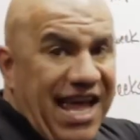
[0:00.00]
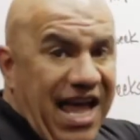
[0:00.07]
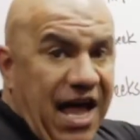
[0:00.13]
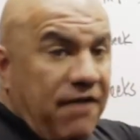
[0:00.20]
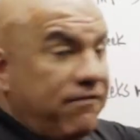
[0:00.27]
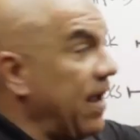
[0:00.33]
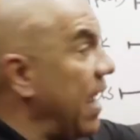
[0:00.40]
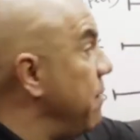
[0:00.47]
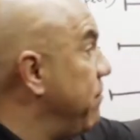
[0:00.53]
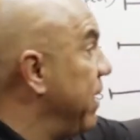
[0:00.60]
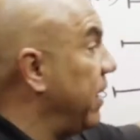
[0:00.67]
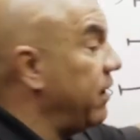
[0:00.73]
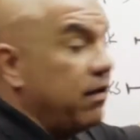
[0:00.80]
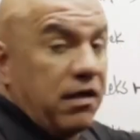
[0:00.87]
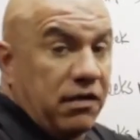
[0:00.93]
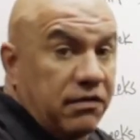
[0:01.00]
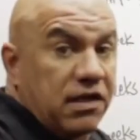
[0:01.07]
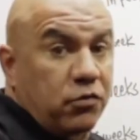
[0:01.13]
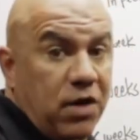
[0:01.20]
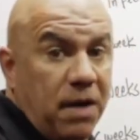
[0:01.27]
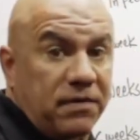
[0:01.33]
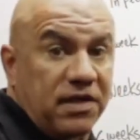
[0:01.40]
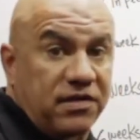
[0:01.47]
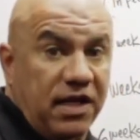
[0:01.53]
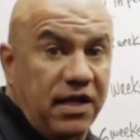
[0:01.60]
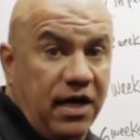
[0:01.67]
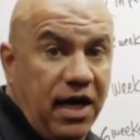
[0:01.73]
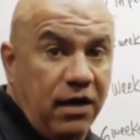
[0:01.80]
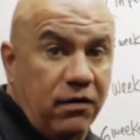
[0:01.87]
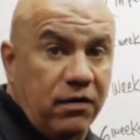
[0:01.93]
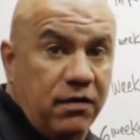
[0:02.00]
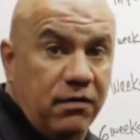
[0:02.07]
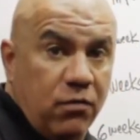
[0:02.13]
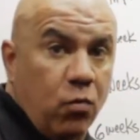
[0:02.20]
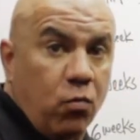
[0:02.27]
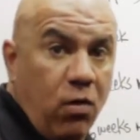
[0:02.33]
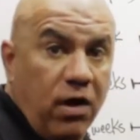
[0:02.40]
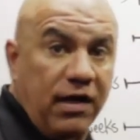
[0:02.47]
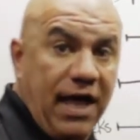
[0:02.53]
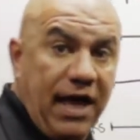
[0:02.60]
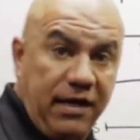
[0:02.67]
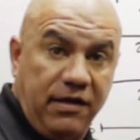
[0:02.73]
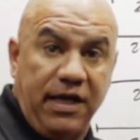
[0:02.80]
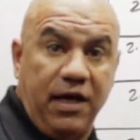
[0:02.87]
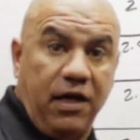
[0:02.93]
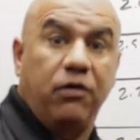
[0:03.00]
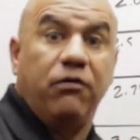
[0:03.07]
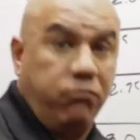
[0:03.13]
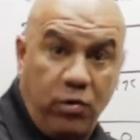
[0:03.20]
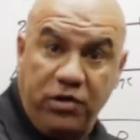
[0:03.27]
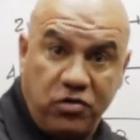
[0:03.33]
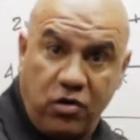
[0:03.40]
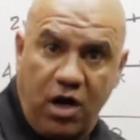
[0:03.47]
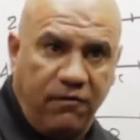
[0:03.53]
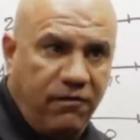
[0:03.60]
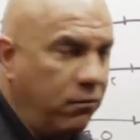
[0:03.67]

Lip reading: have a big discrepancy in one leg and the other, which all of